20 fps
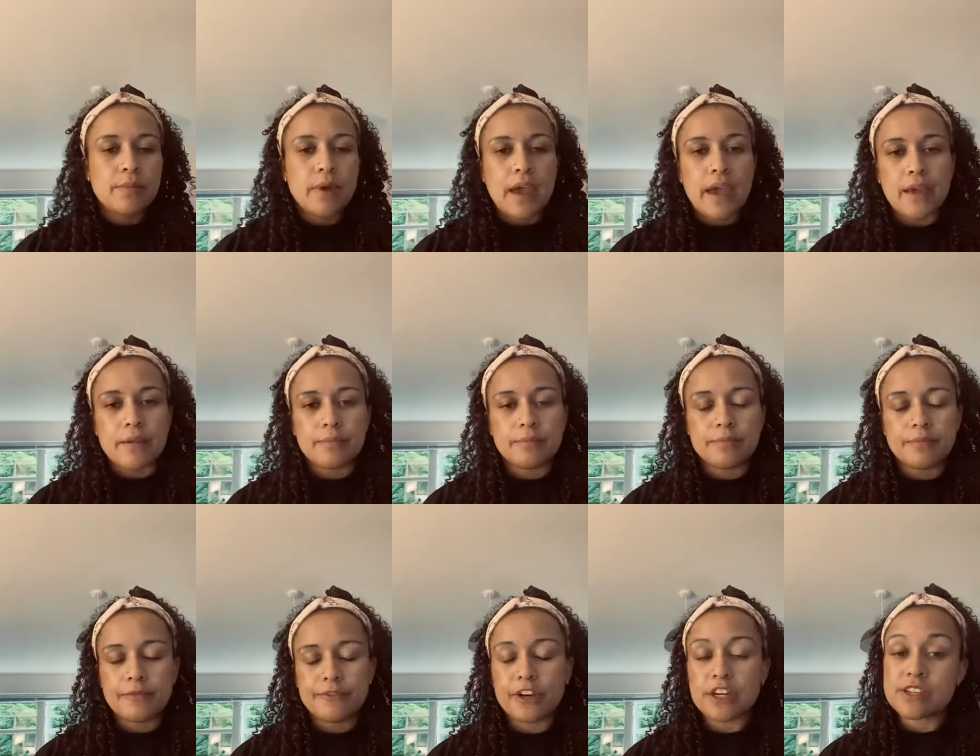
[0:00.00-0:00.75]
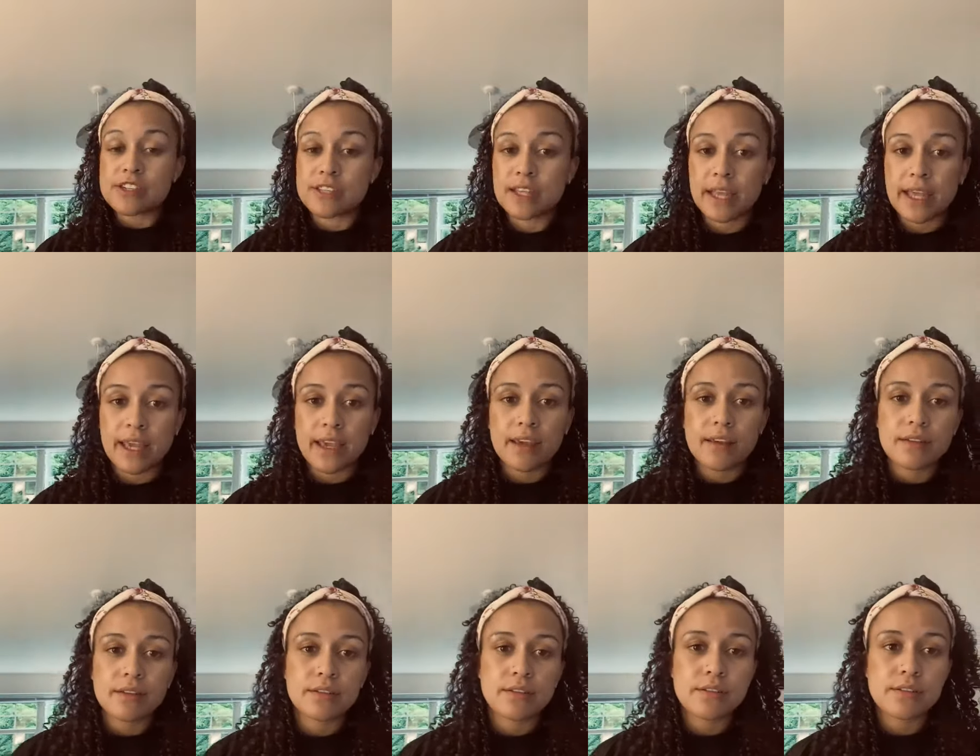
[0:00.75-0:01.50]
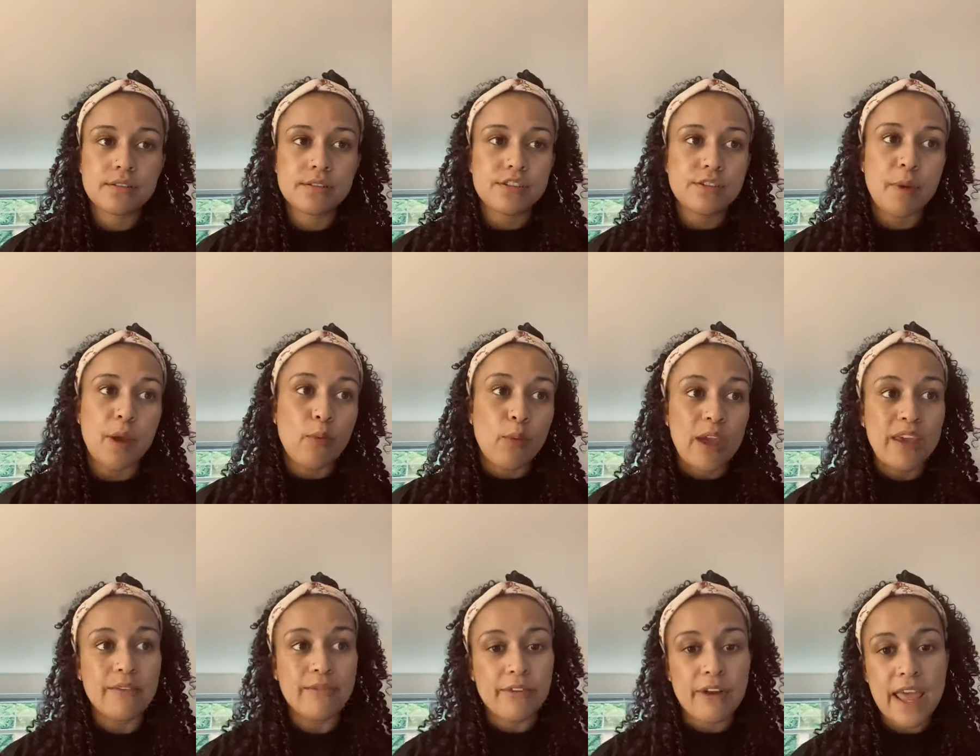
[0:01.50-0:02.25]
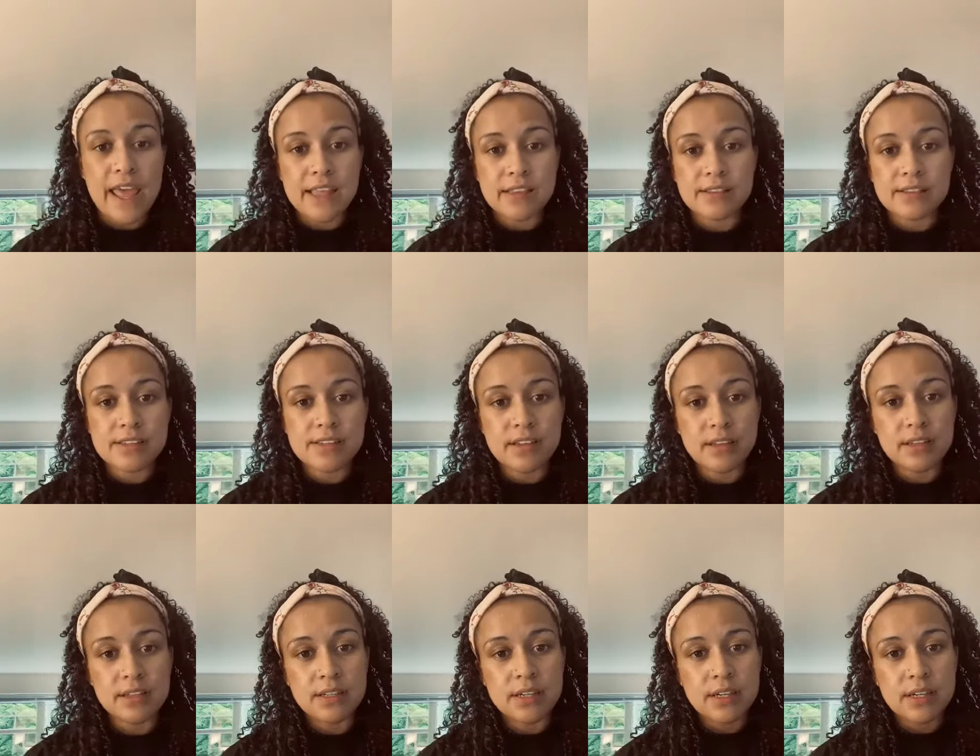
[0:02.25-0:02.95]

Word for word: Um, firstly, to my white friends,